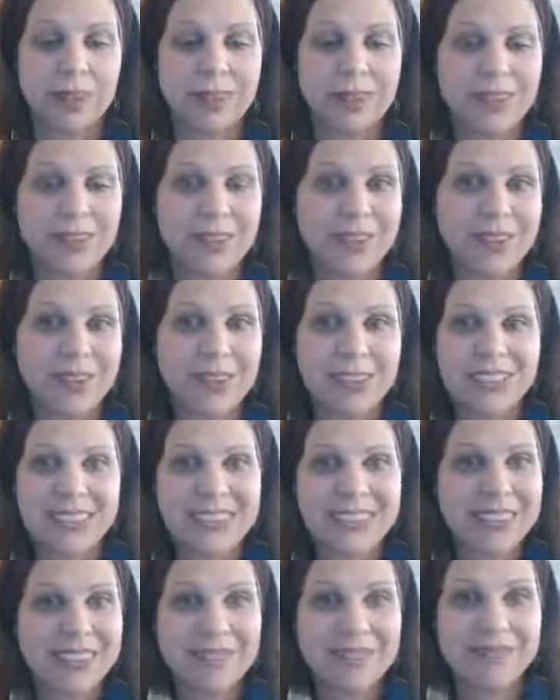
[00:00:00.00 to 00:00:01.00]
Noticing
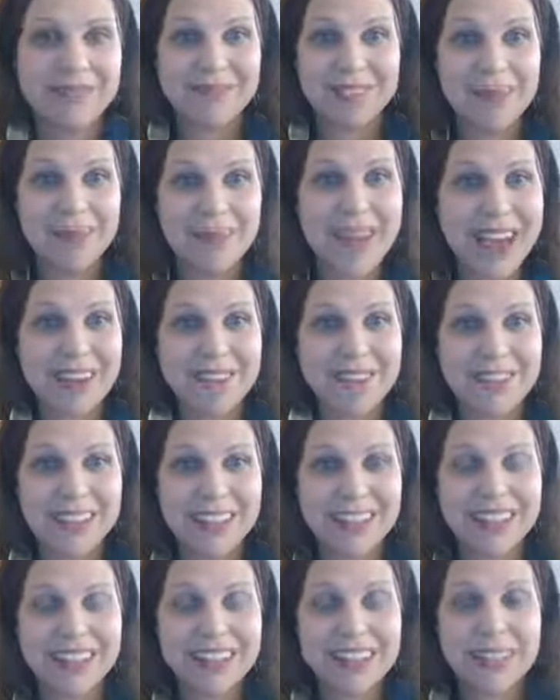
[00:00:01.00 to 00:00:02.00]
the bad
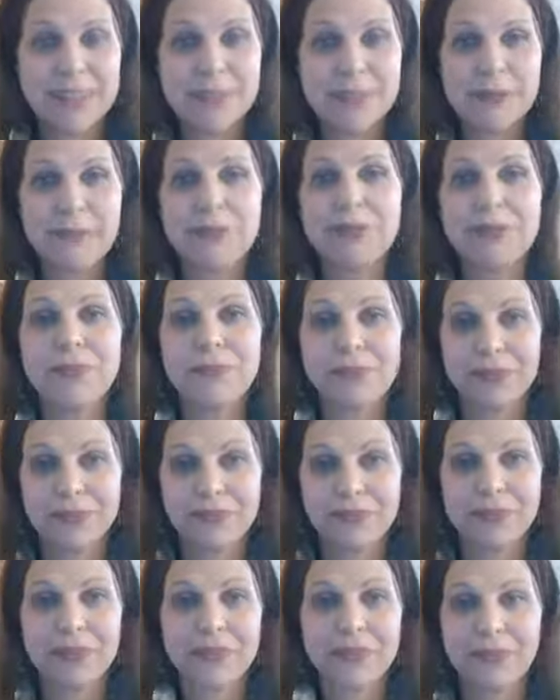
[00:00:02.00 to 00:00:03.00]
feelings,
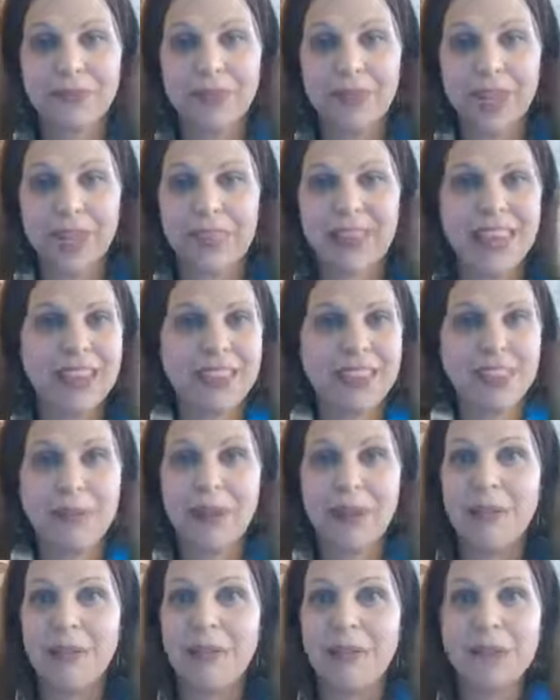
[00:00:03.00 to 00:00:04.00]
letting them
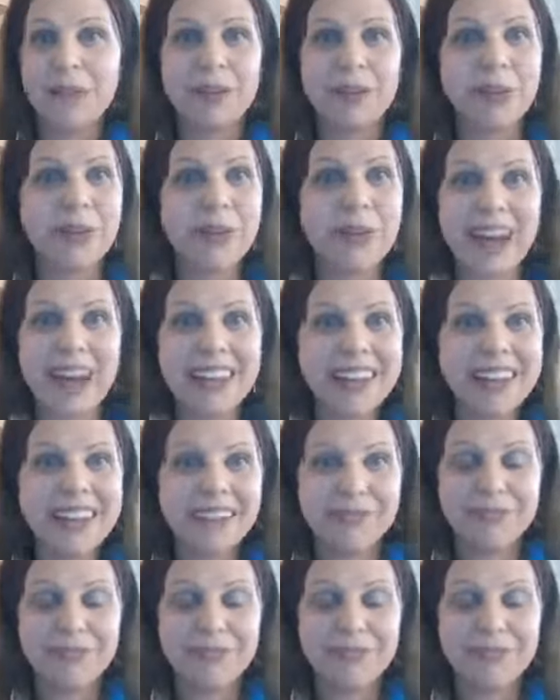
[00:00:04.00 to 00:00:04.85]
come through your body.